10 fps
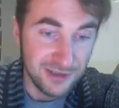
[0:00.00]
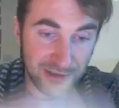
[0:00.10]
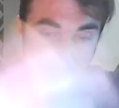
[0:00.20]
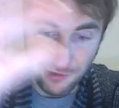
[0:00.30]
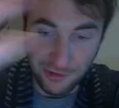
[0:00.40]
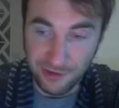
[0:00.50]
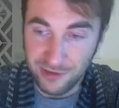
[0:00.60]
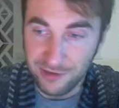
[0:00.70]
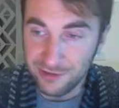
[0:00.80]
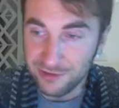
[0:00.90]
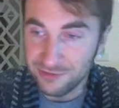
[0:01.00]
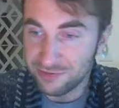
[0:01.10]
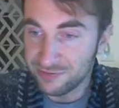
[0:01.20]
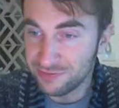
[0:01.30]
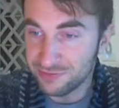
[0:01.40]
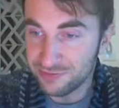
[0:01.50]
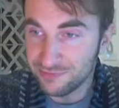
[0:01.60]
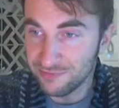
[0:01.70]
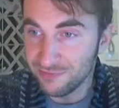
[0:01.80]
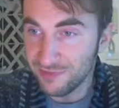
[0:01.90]

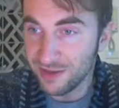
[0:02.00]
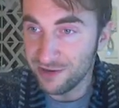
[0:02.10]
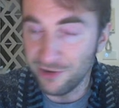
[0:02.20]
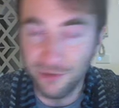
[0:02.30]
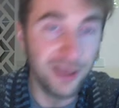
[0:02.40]
I don't know,